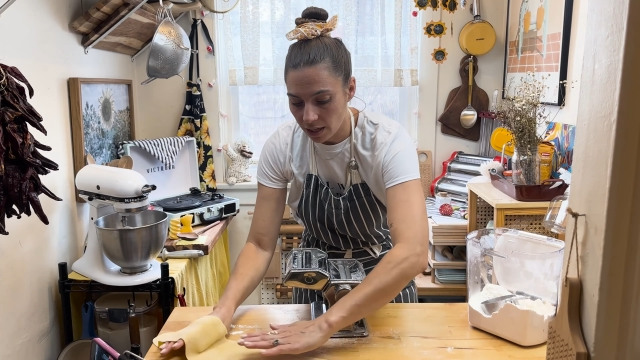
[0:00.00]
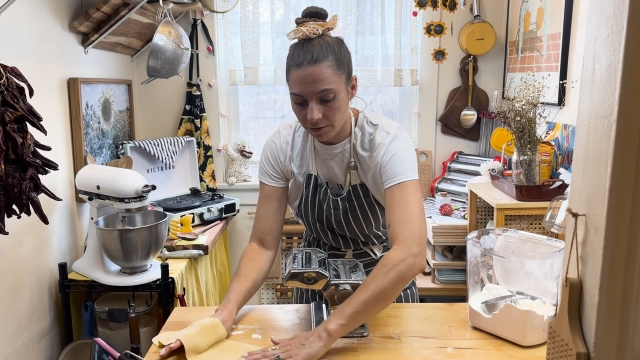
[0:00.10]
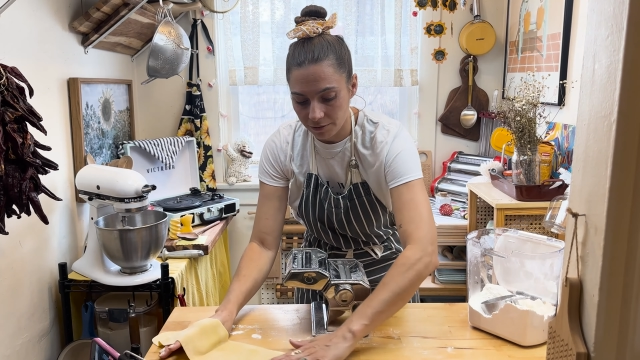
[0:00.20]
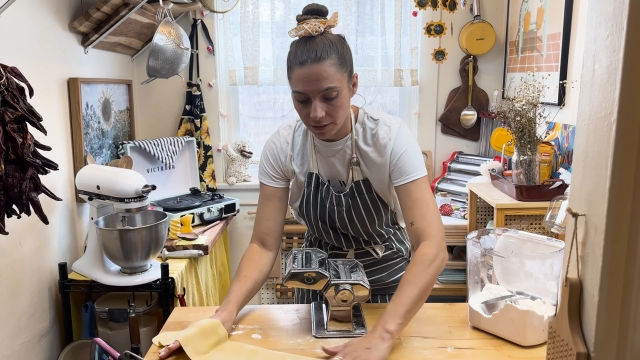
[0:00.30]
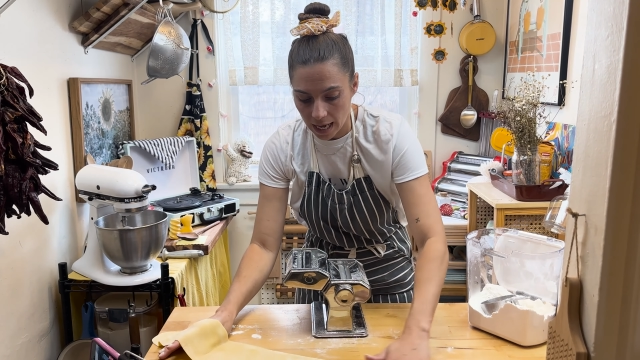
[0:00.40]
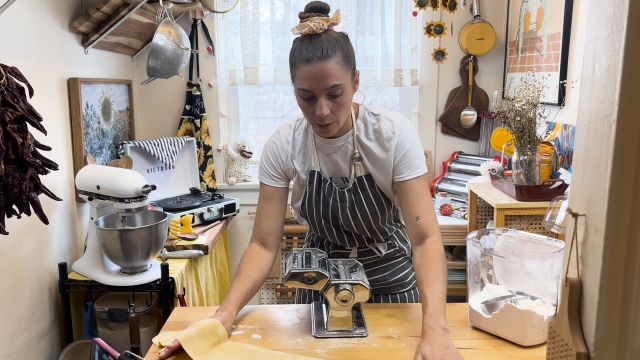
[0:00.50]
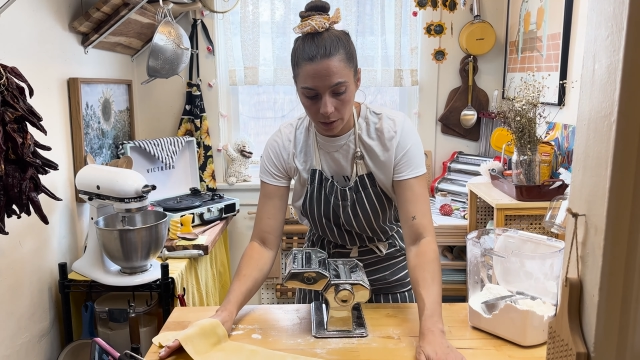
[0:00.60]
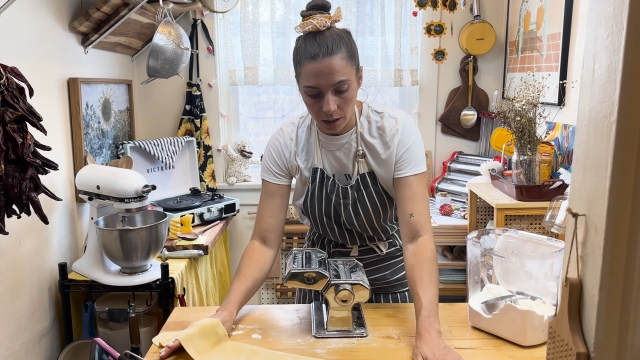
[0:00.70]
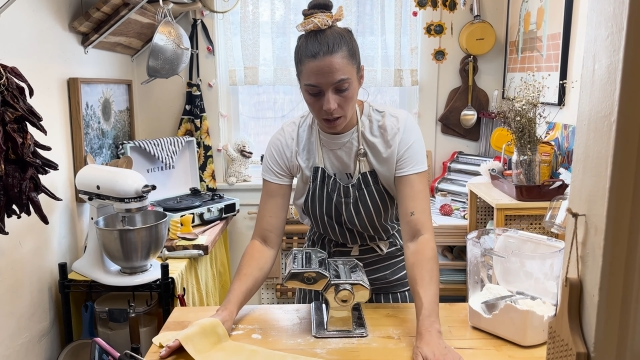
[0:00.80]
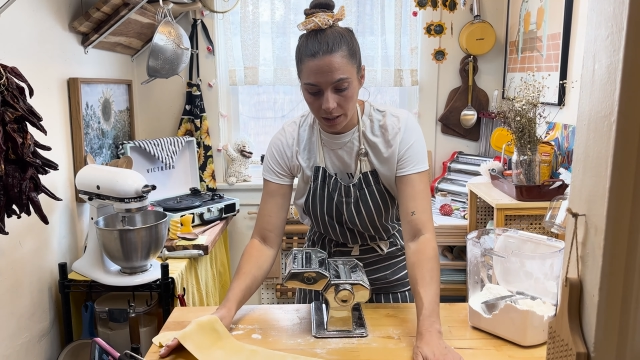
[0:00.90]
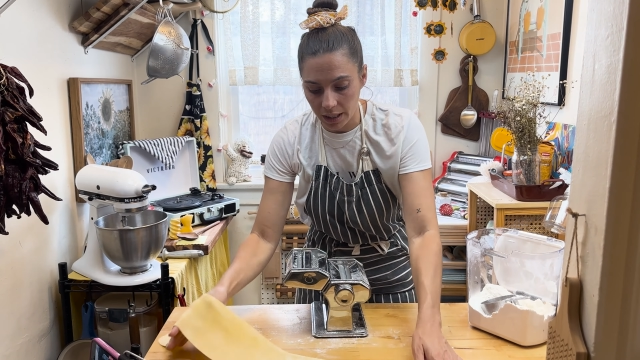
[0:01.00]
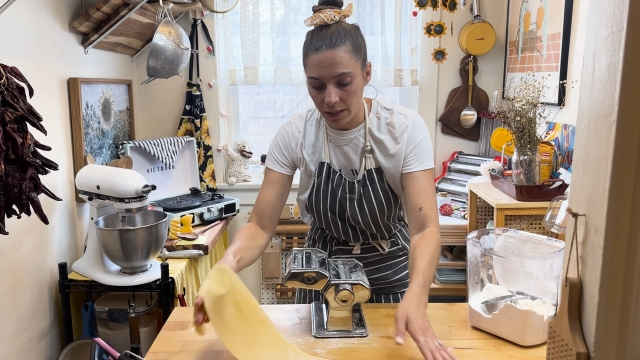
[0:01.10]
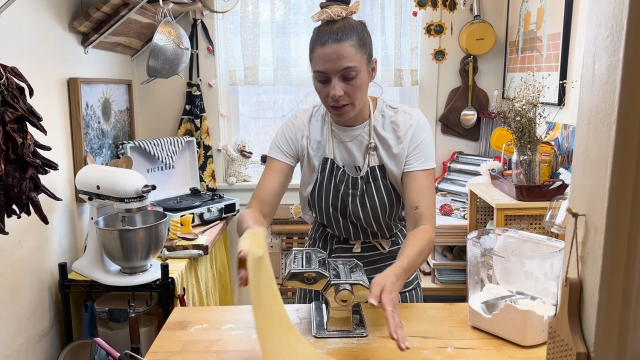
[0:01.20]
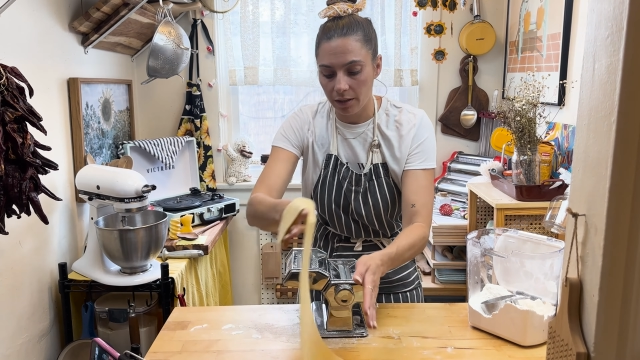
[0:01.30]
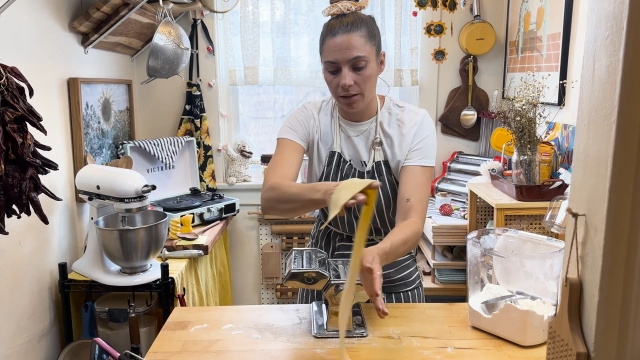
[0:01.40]
of flour on
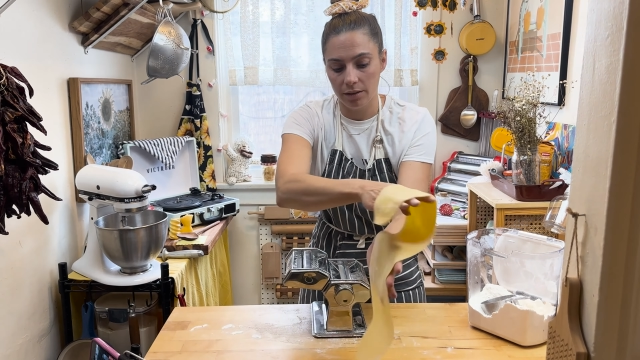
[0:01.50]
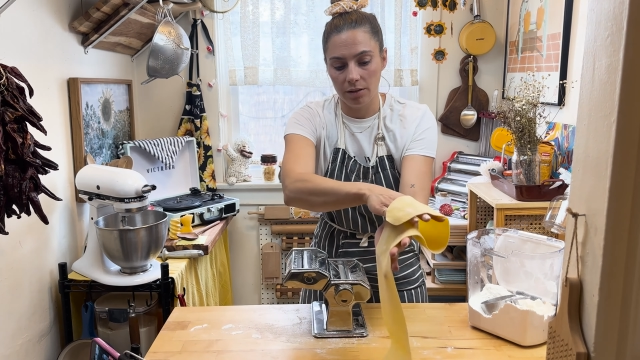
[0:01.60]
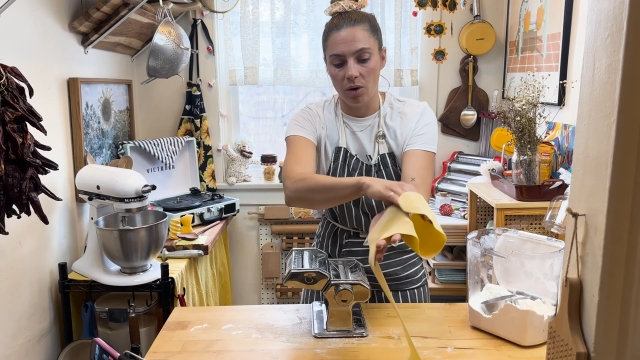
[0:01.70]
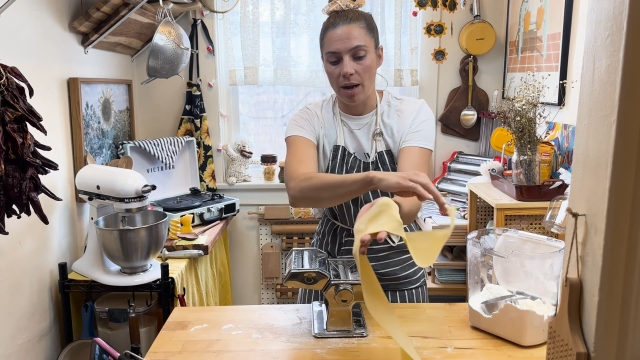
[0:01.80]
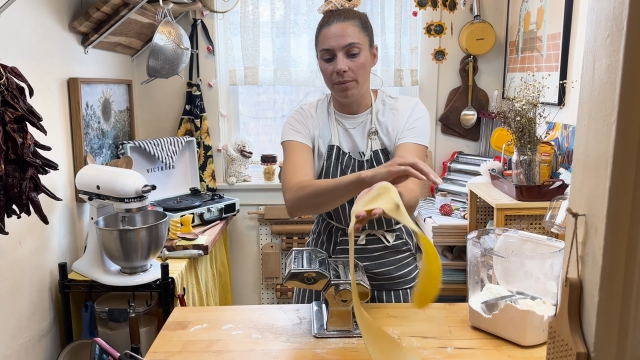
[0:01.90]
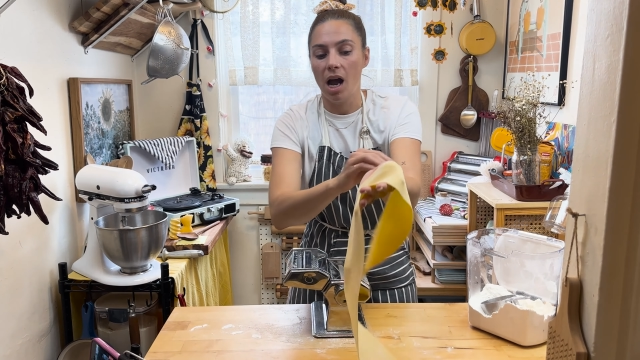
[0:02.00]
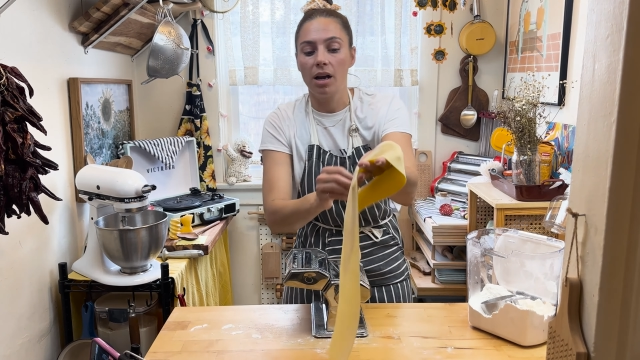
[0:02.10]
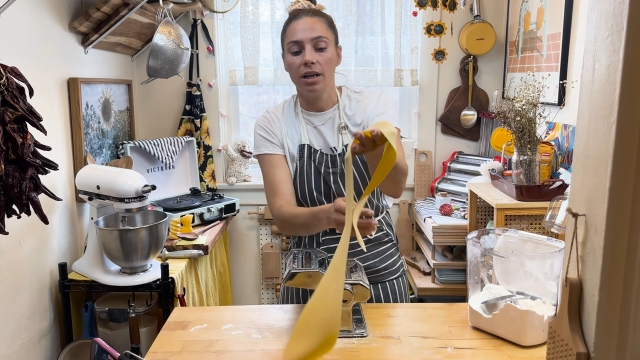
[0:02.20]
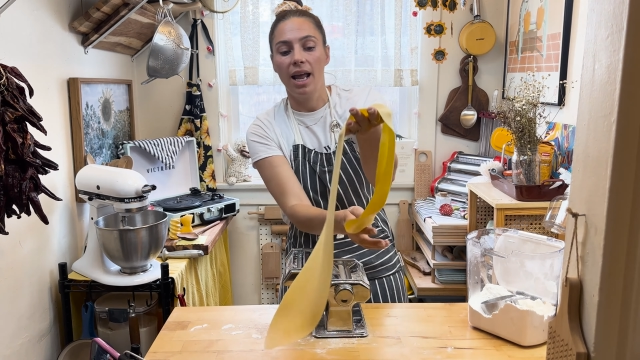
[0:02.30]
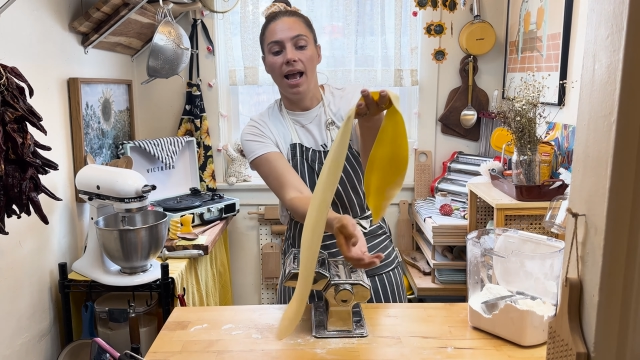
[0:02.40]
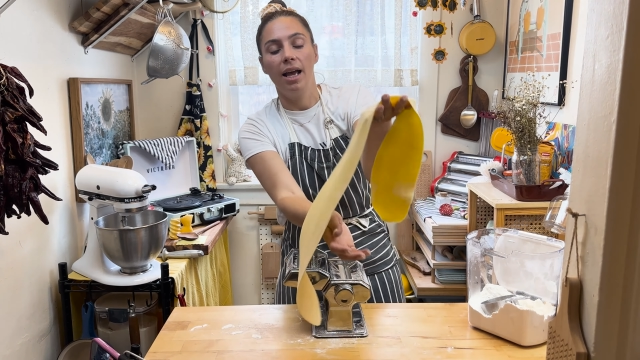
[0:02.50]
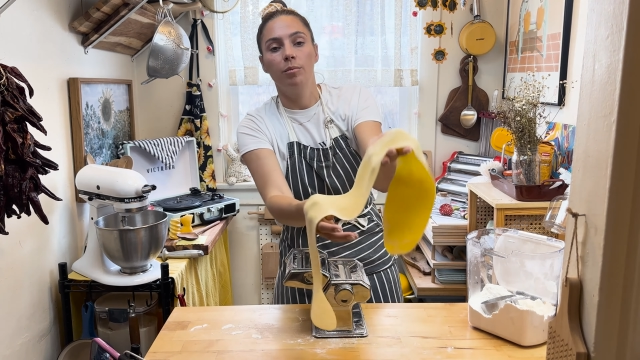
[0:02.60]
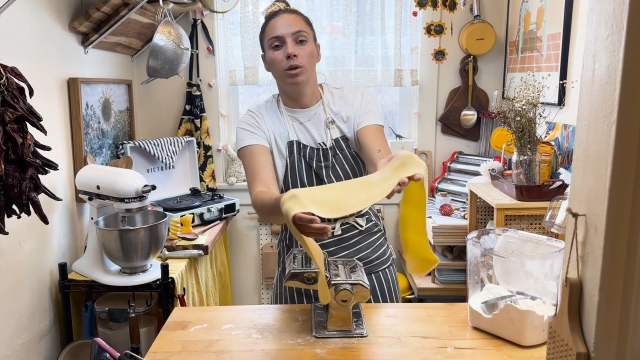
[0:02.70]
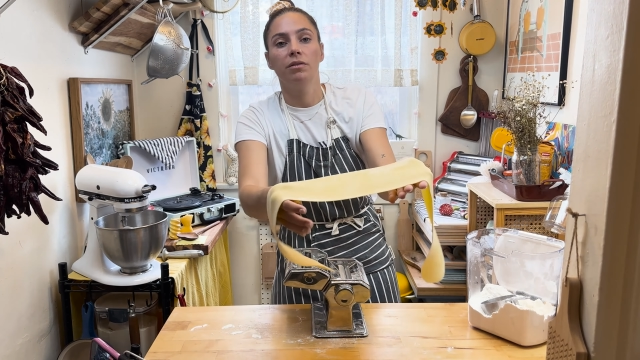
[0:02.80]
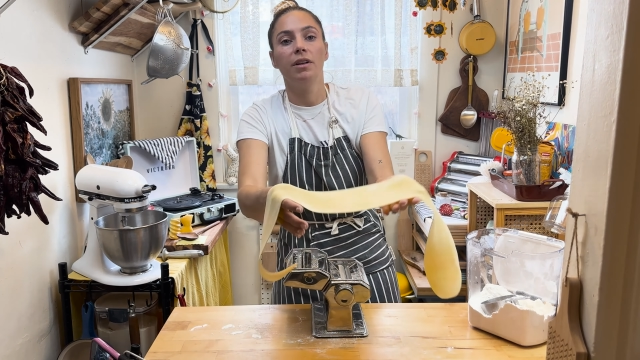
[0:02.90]
here, so I'm not gonna add
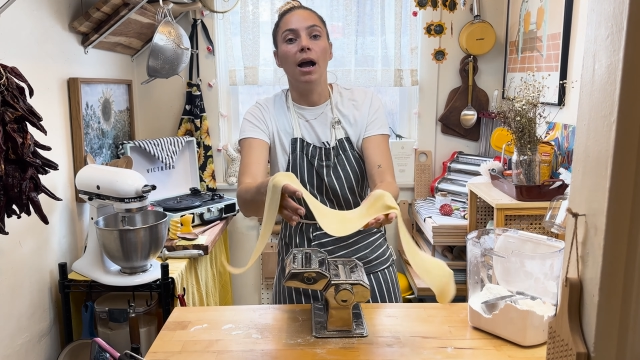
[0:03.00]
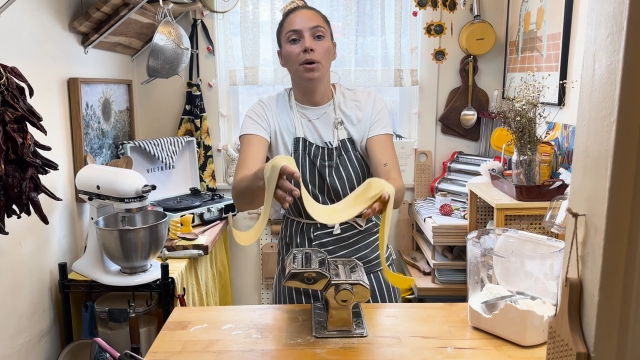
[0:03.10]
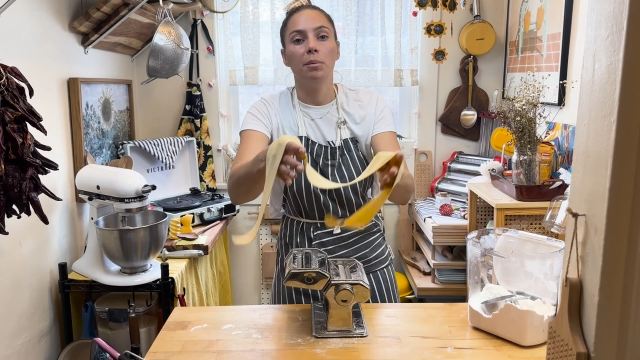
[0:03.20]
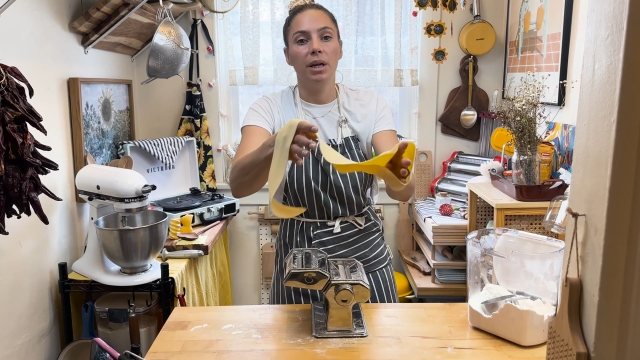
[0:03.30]
more flour,